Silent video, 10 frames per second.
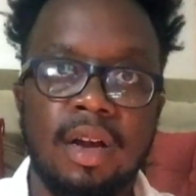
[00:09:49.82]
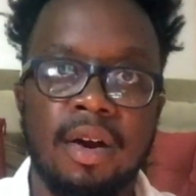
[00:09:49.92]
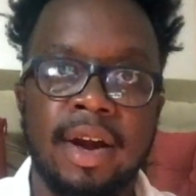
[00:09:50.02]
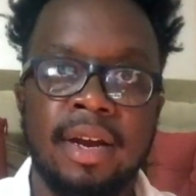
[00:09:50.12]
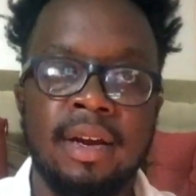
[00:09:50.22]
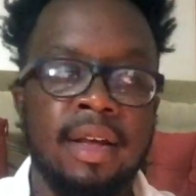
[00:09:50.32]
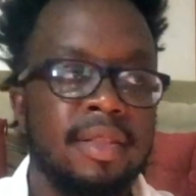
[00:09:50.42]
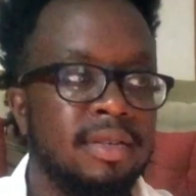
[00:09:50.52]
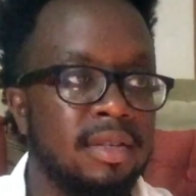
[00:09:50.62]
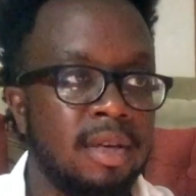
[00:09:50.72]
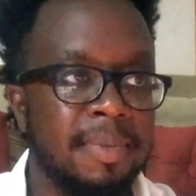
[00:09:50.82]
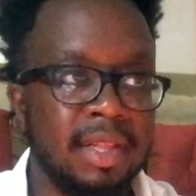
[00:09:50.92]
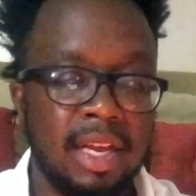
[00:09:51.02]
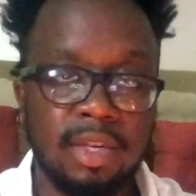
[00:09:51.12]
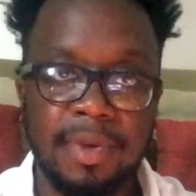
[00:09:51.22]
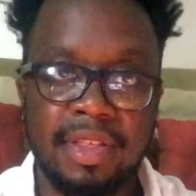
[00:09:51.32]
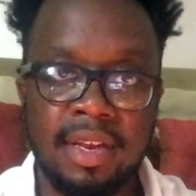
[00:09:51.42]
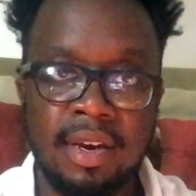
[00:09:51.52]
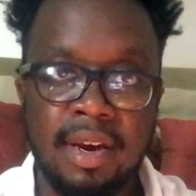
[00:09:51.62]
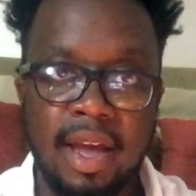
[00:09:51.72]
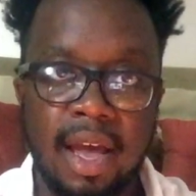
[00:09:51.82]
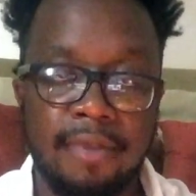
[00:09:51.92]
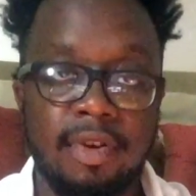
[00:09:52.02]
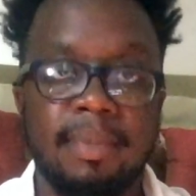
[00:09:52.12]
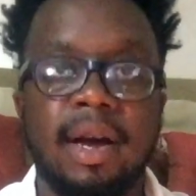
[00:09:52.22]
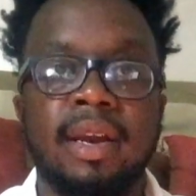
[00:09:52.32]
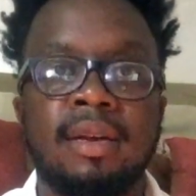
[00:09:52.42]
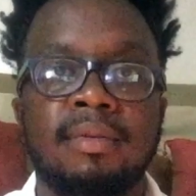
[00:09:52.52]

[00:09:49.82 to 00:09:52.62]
All right, this is something that is within everybody.